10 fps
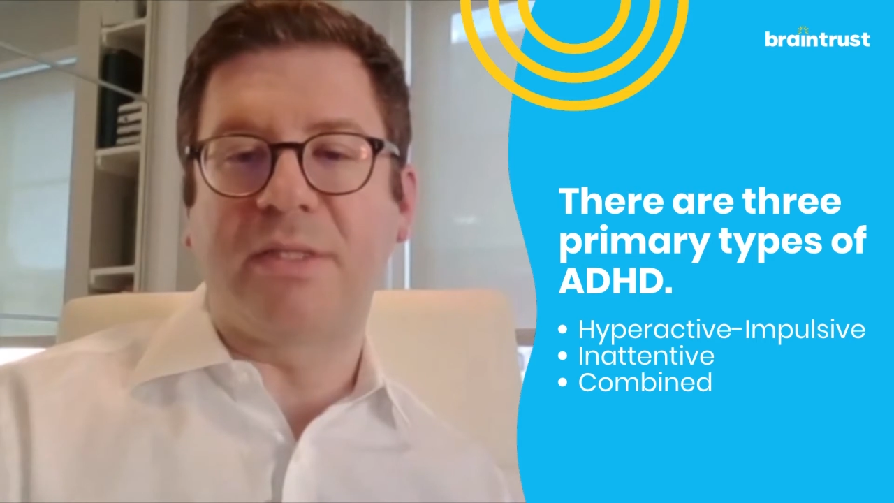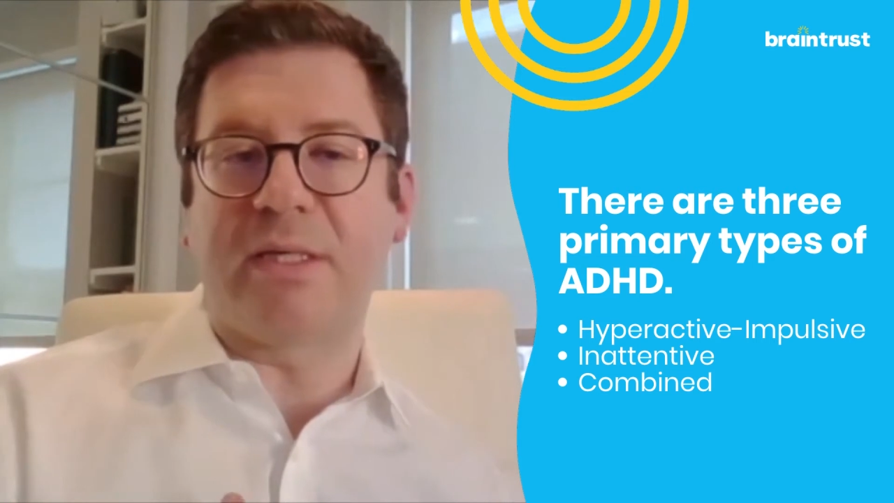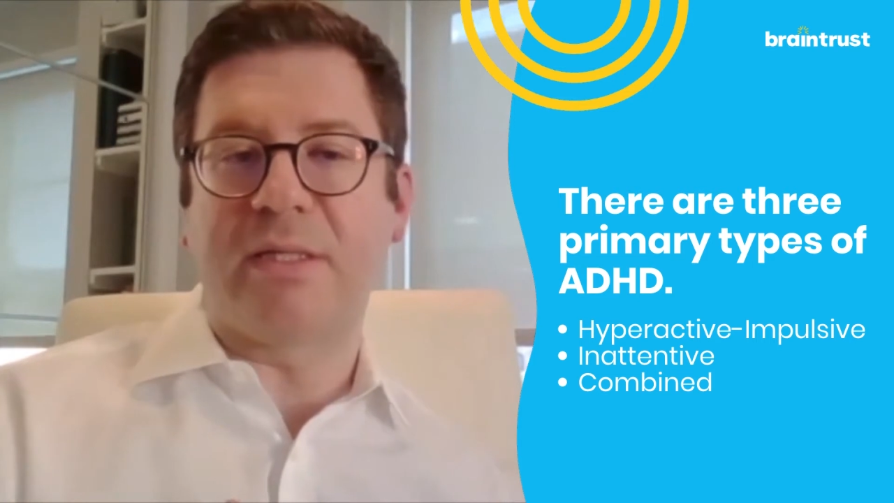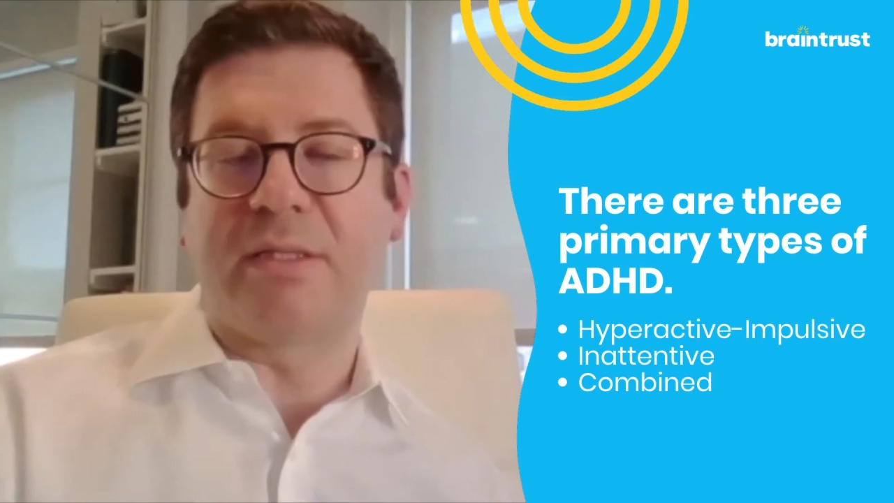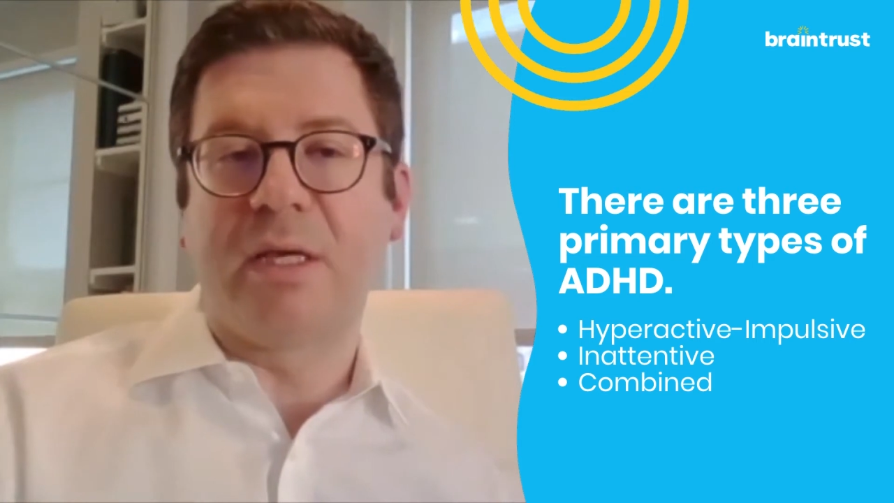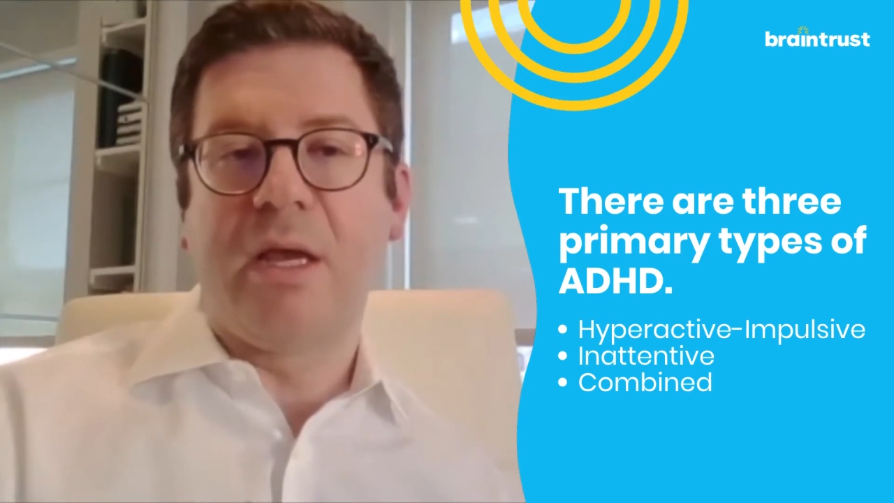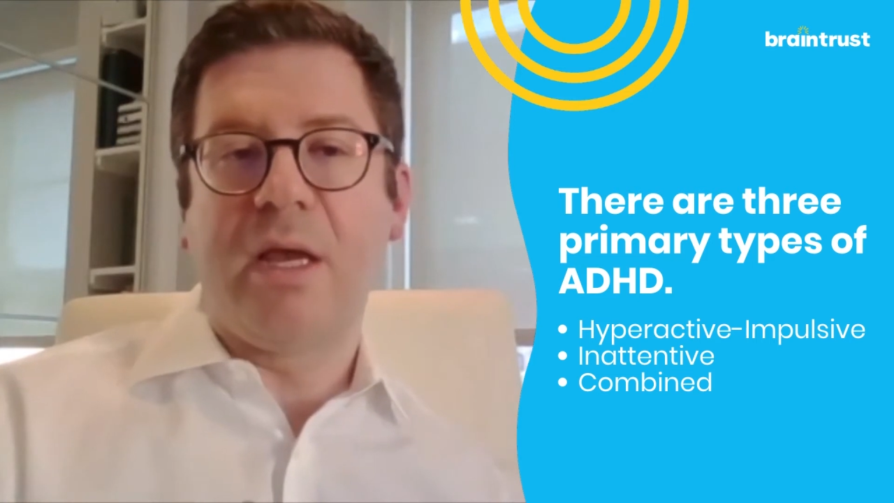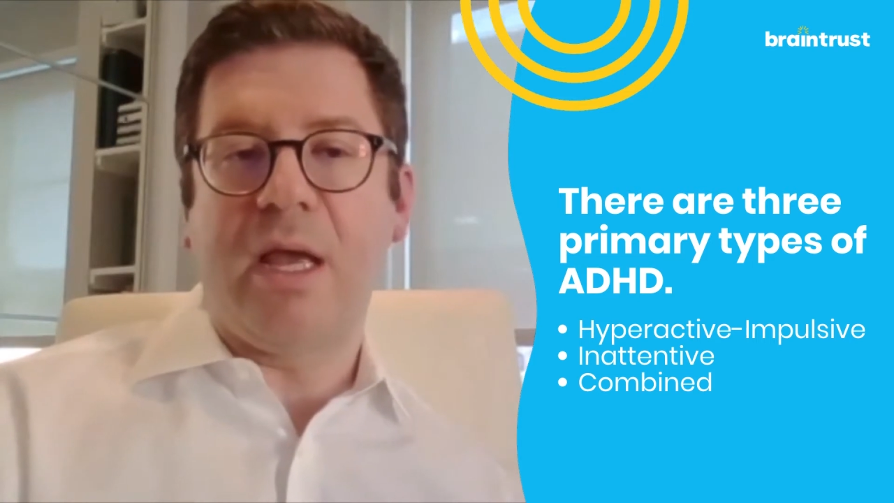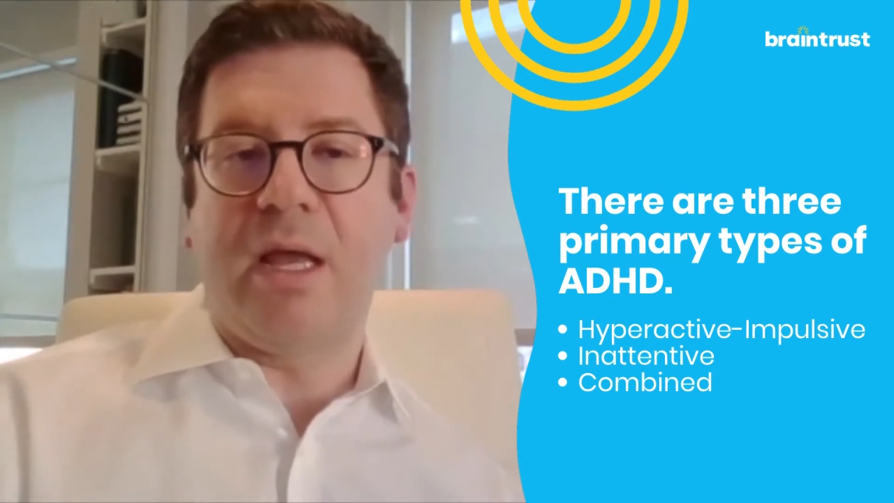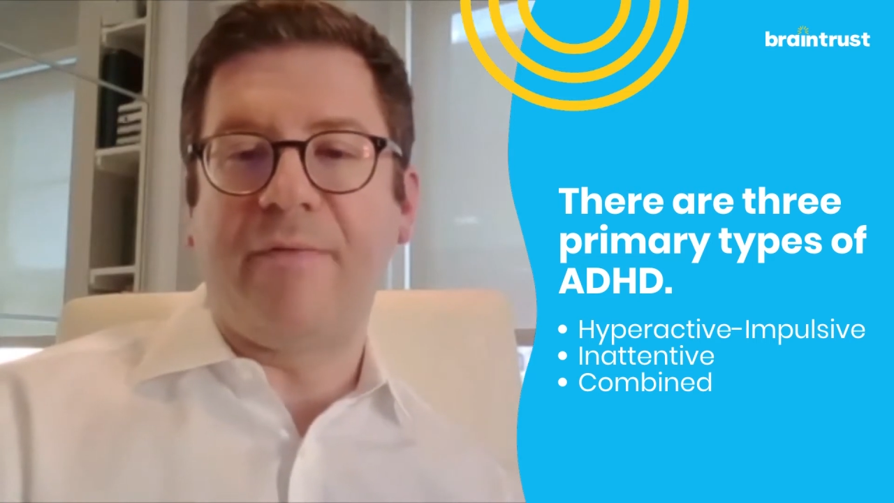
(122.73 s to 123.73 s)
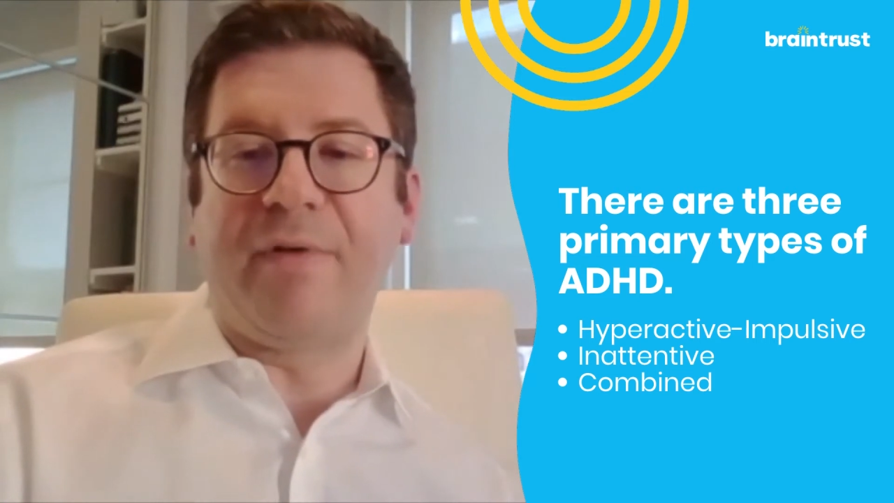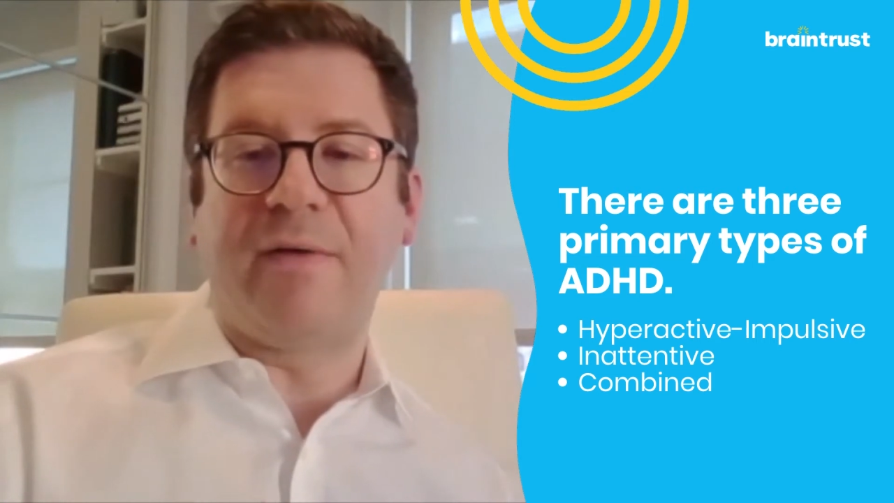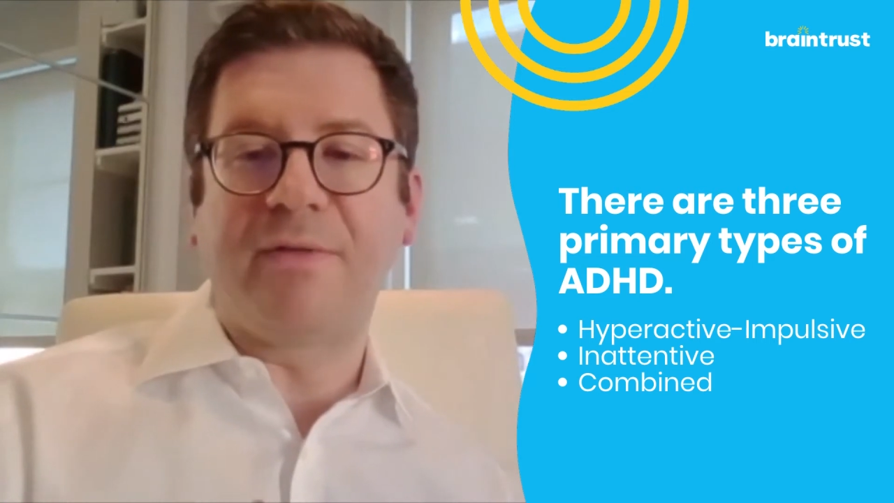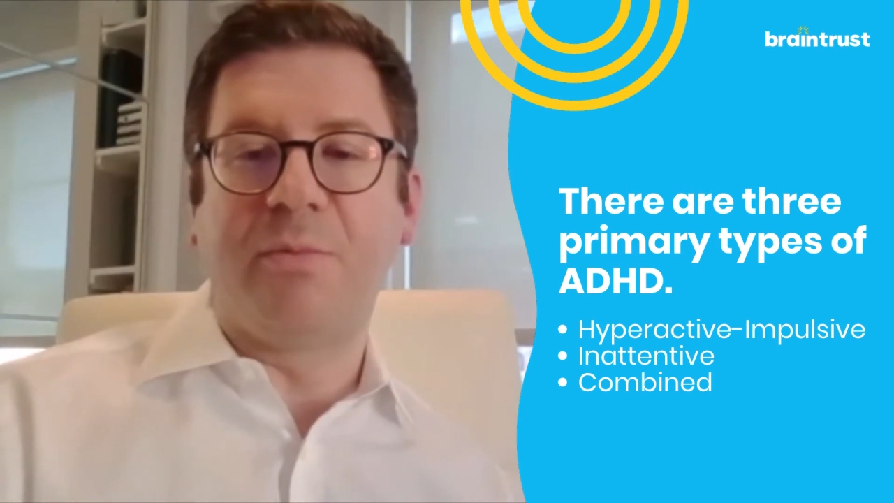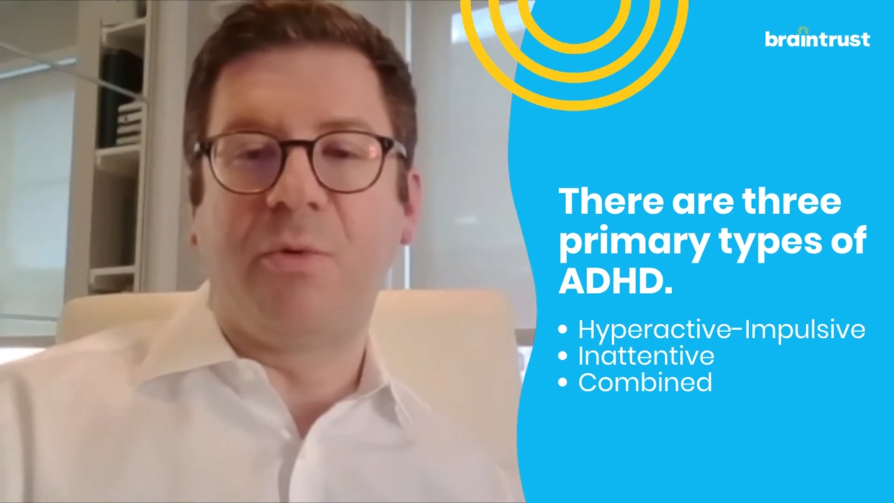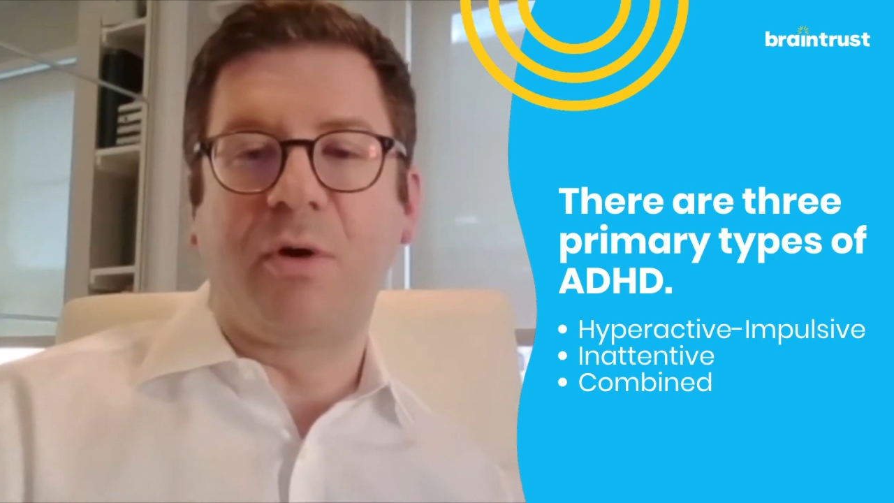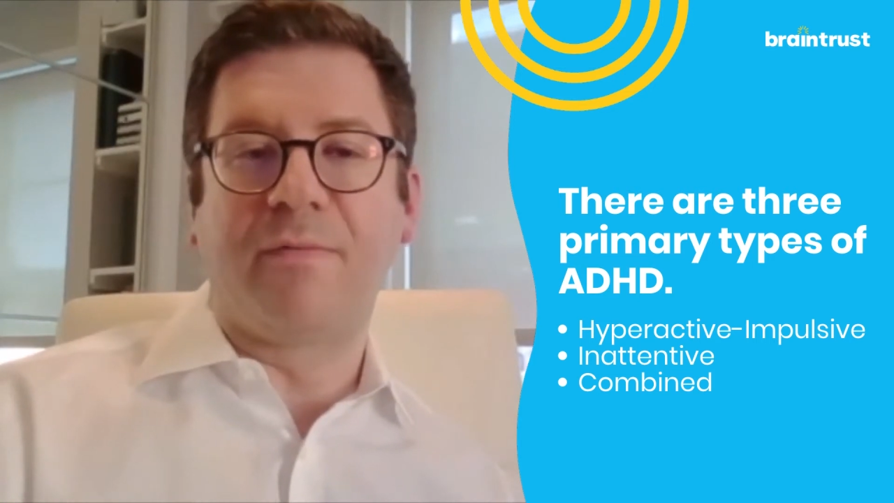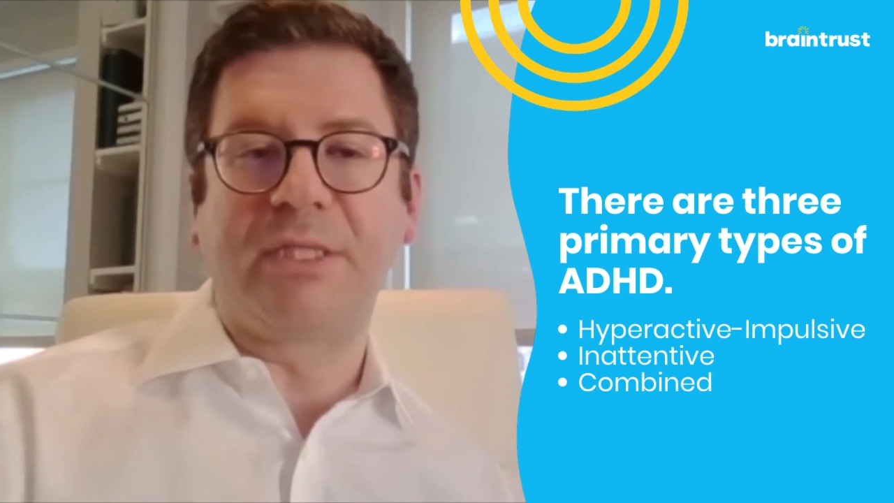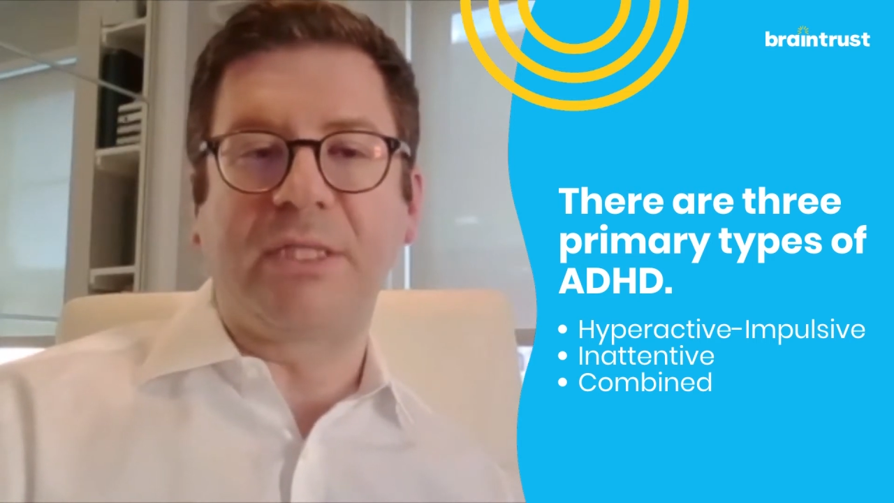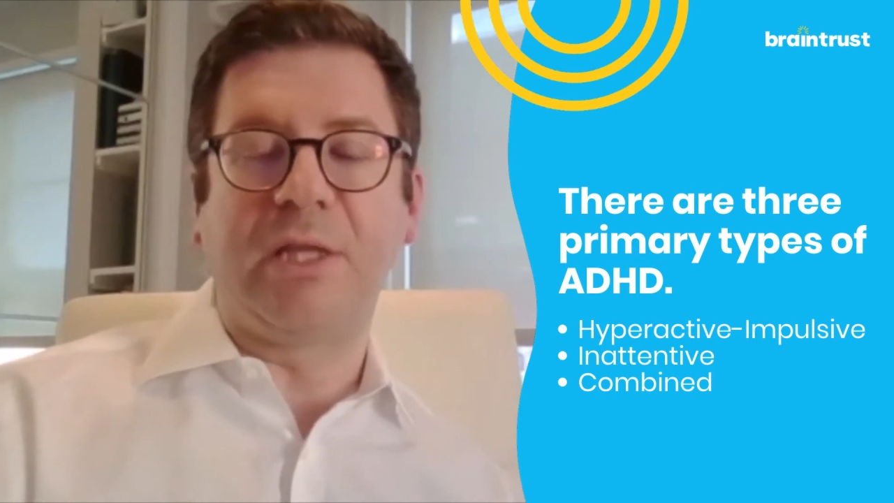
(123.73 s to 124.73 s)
is it involves more of slow